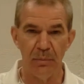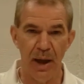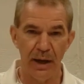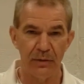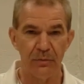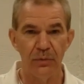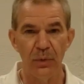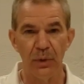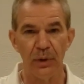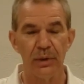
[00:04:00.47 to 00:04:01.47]
back and
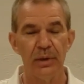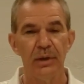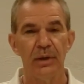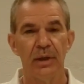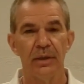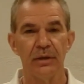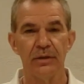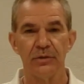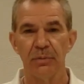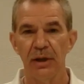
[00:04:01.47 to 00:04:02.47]
forth, the
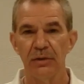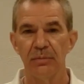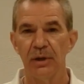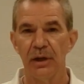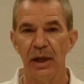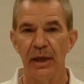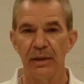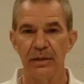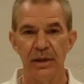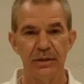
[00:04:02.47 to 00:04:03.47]
displacement and the
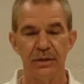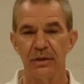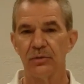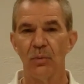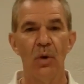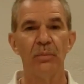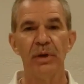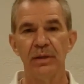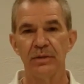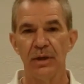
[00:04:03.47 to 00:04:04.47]
distance won't be
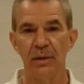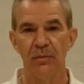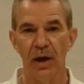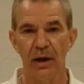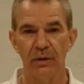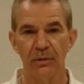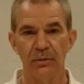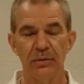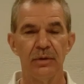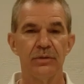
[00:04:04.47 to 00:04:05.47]
the same
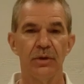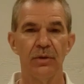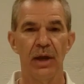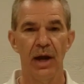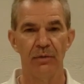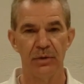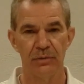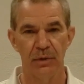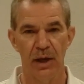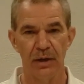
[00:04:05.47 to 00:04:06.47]
values, so the average
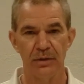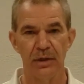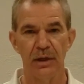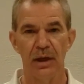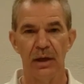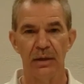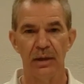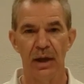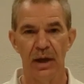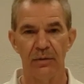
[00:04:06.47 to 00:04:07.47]
velocity and
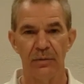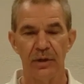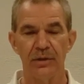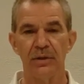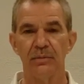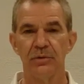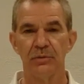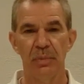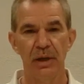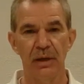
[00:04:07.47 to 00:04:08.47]
the average
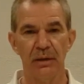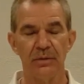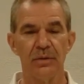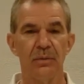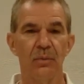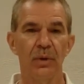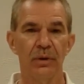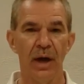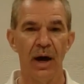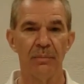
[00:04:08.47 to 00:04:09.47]
speeds will
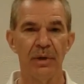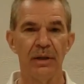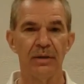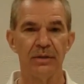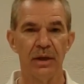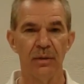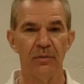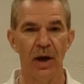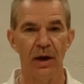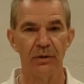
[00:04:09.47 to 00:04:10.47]
not be the same
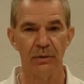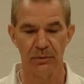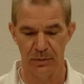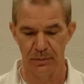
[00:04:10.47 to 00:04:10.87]
values.